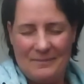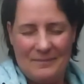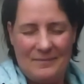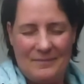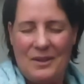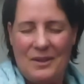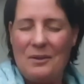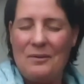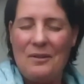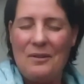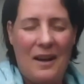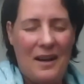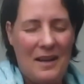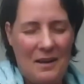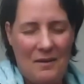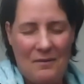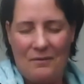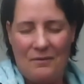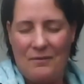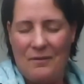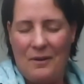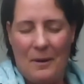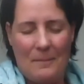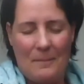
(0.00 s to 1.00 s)
derive
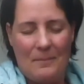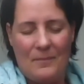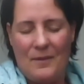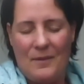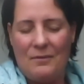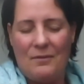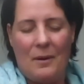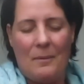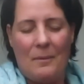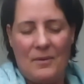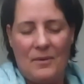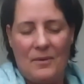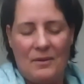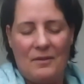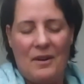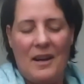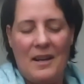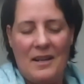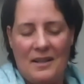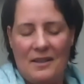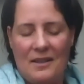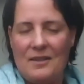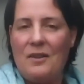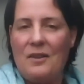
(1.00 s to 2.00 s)
from the
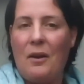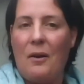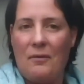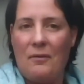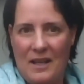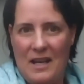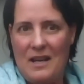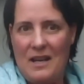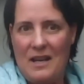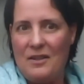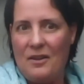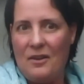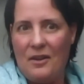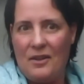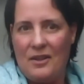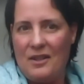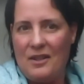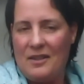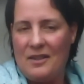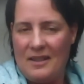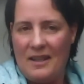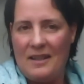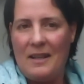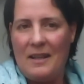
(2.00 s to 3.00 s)
writings of these
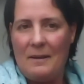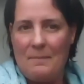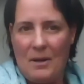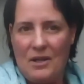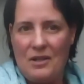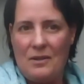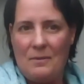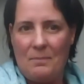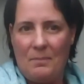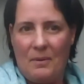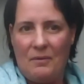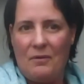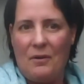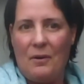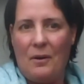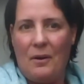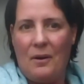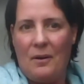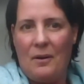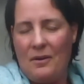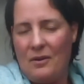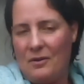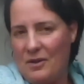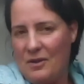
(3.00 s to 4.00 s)
authors that I mentioned
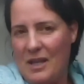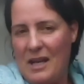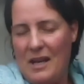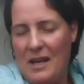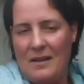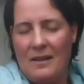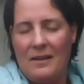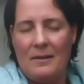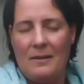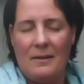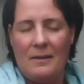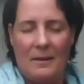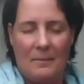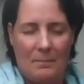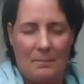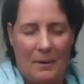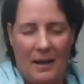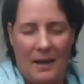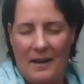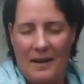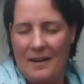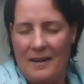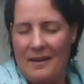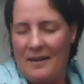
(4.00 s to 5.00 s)
before, O'Neill,
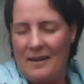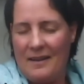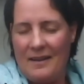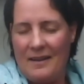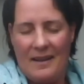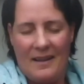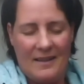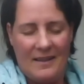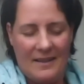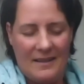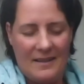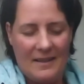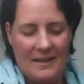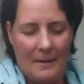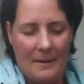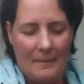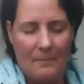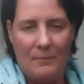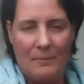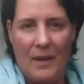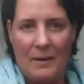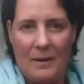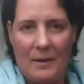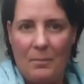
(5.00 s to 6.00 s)
Bayer,
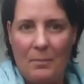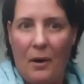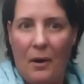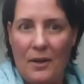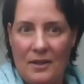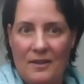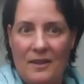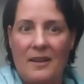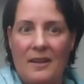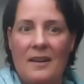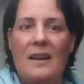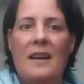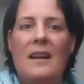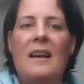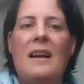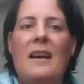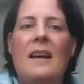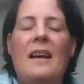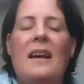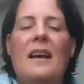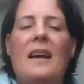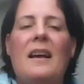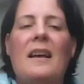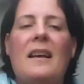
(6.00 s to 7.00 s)
and Potter.
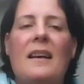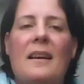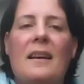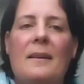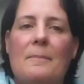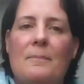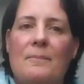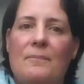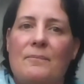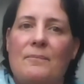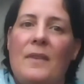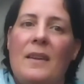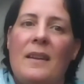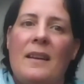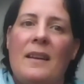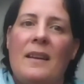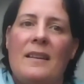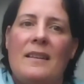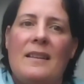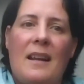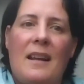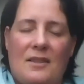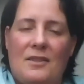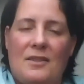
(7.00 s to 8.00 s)

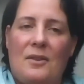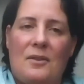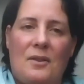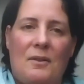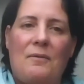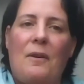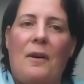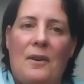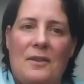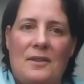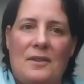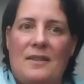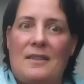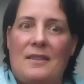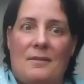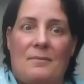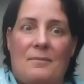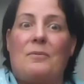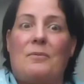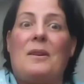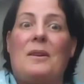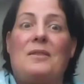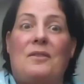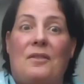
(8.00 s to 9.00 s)
So the first is
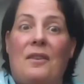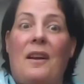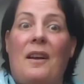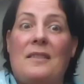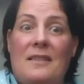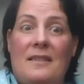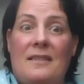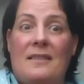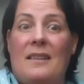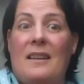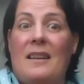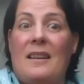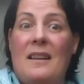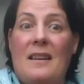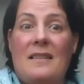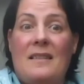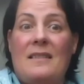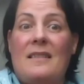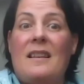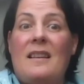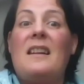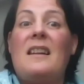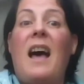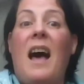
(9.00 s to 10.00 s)
where trust
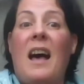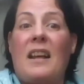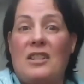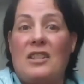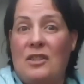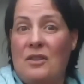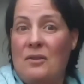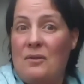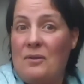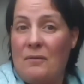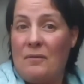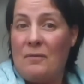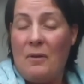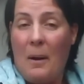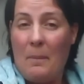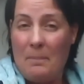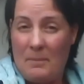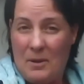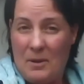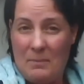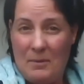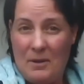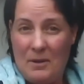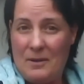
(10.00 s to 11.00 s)
is an attitude of
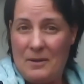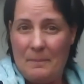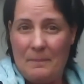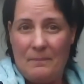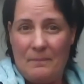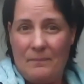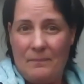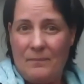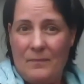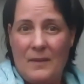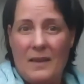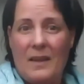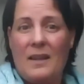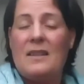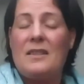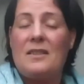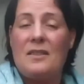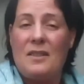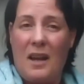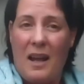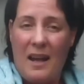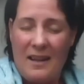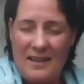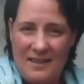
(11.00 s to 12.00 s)
optimism. It's
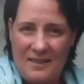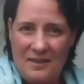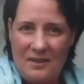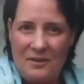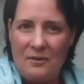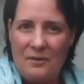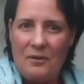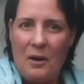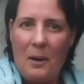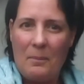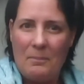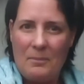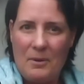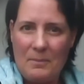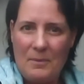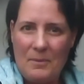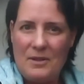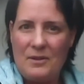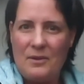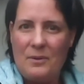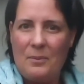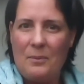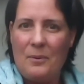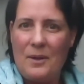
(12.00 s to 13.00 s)
an attitude of
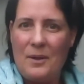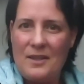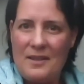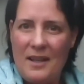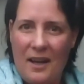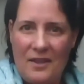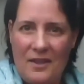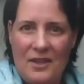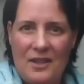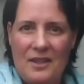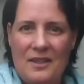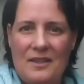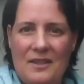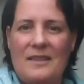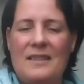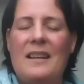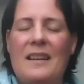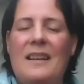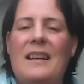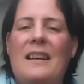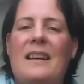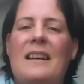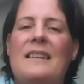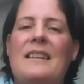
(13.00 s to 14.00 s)
optimism towards others
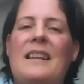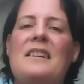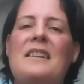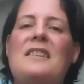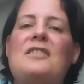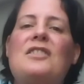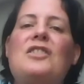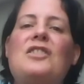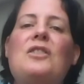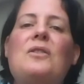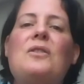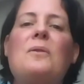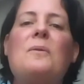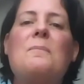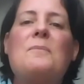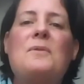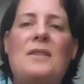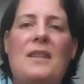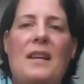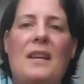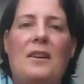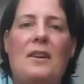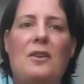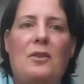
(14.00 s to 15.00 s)
that assumes
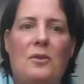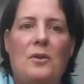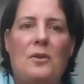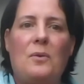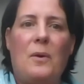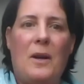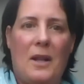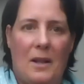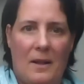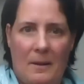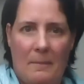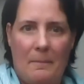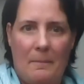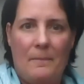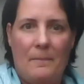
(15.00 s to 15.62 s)
their goodwill.